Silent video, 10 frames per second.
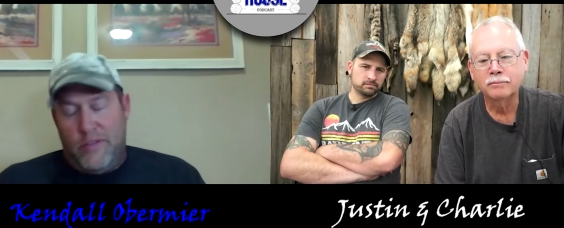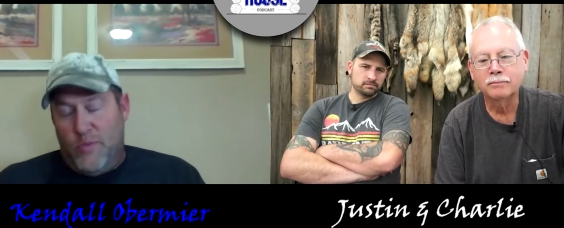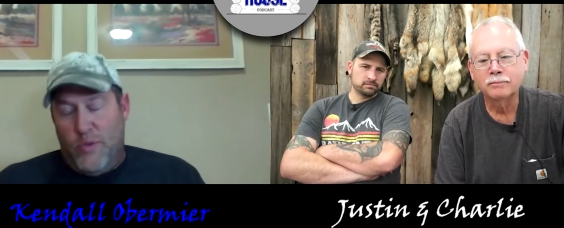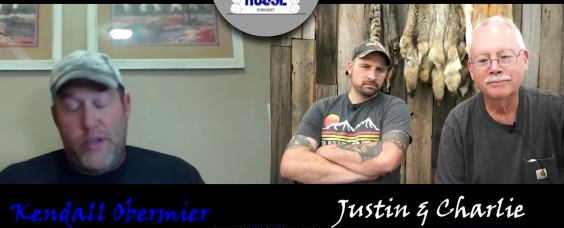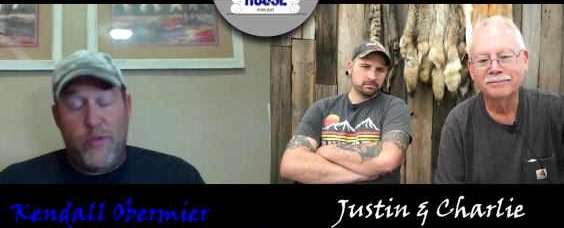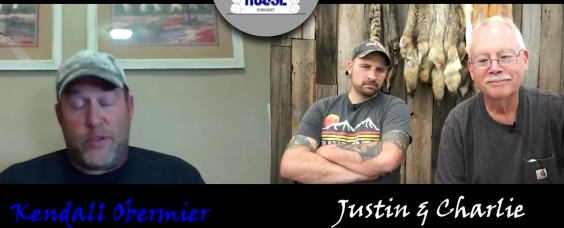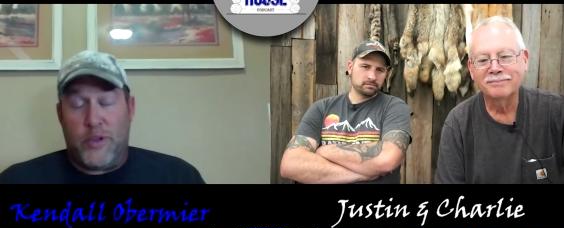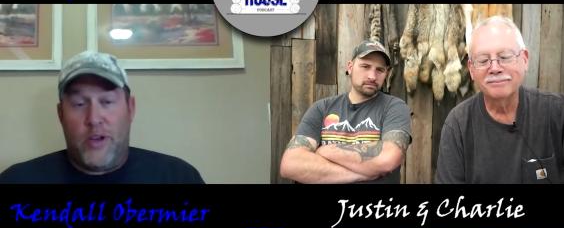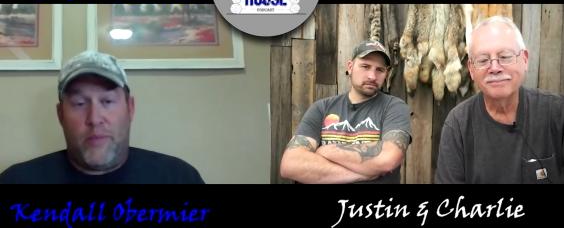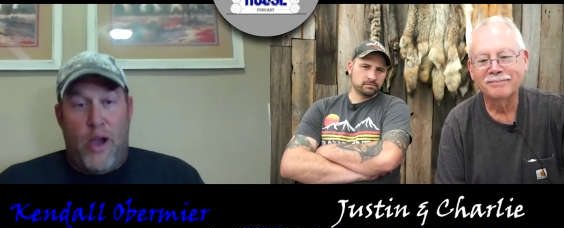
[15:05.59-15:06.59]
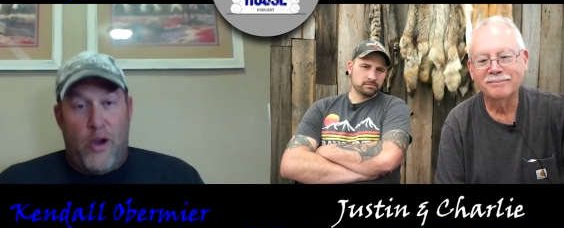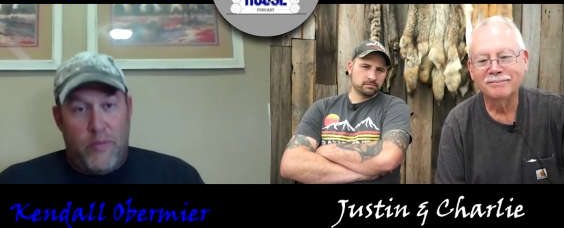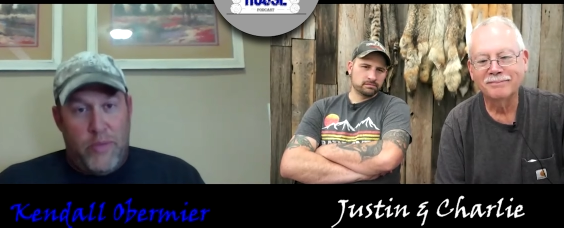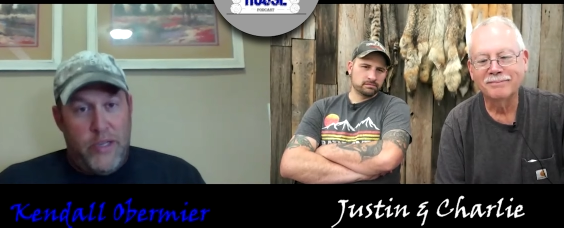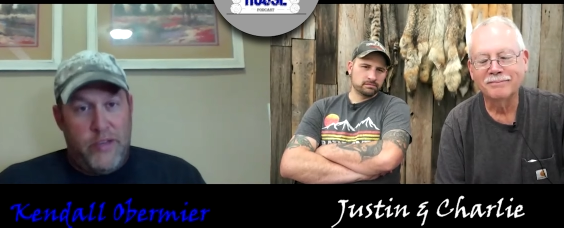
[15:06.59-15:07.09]
Speaker 1: which he was good about
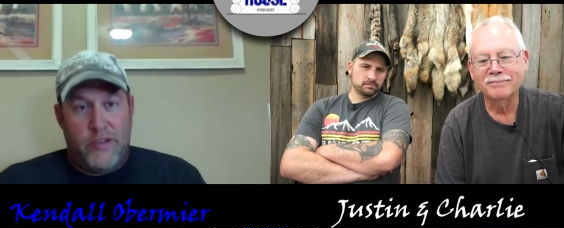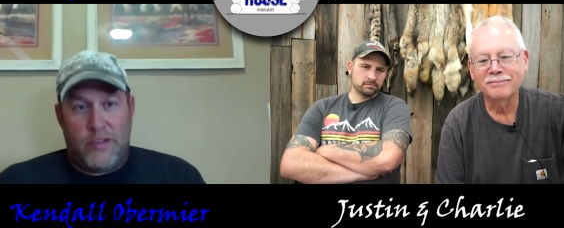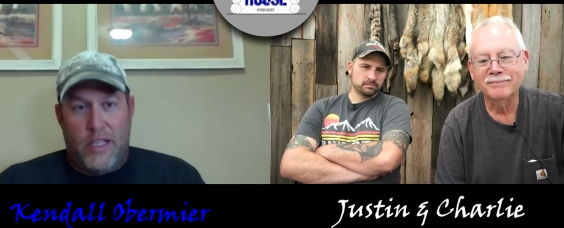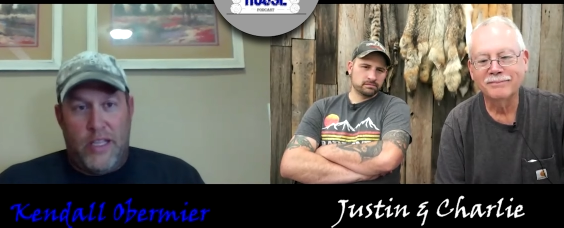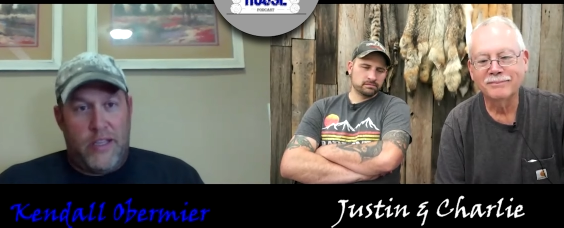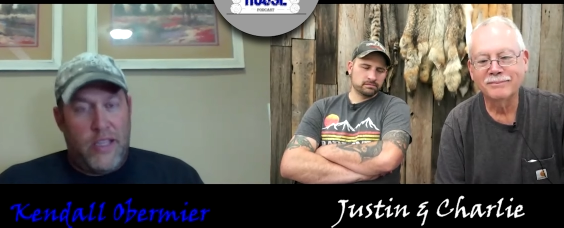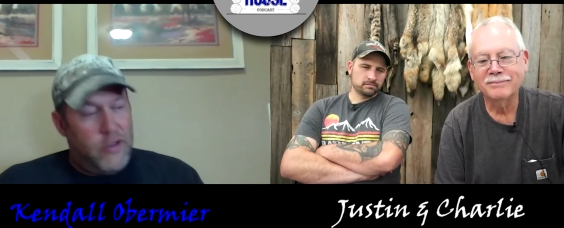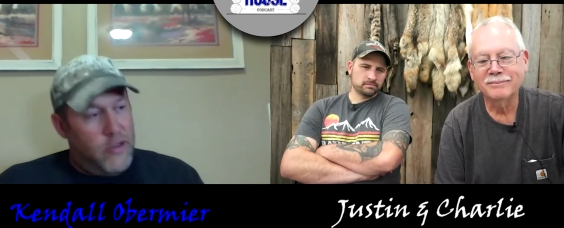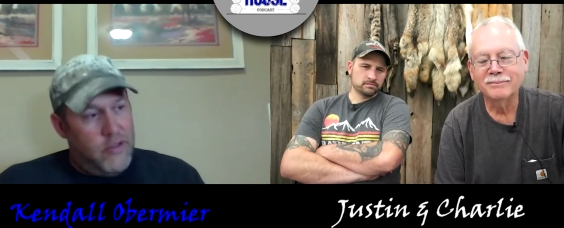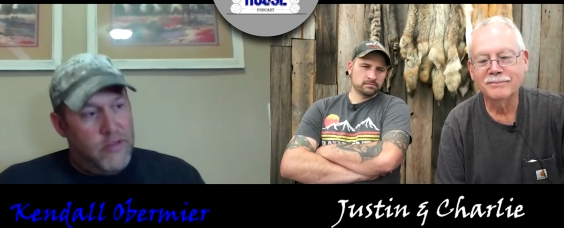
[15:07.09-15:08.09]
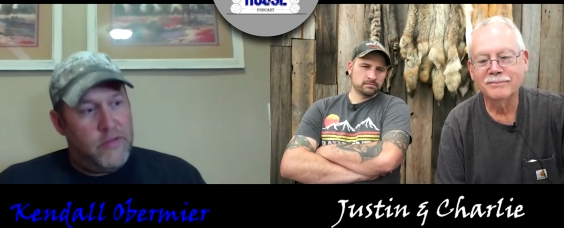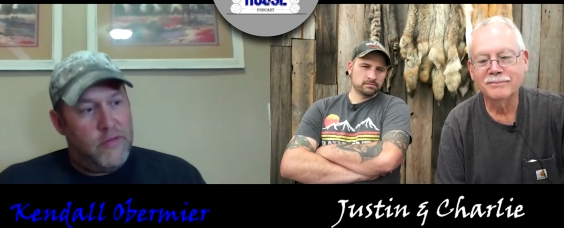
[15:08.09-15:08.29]
it, but he just like Kendall,